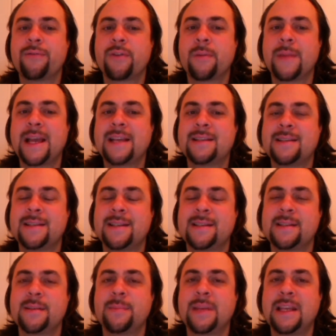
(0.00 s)
from a
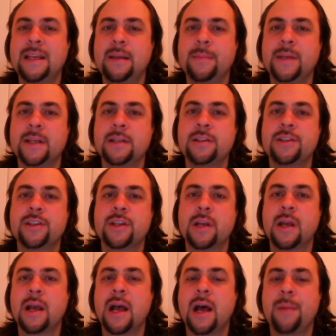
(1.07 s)
system image
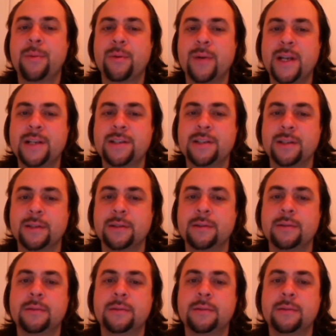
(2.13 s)
operation.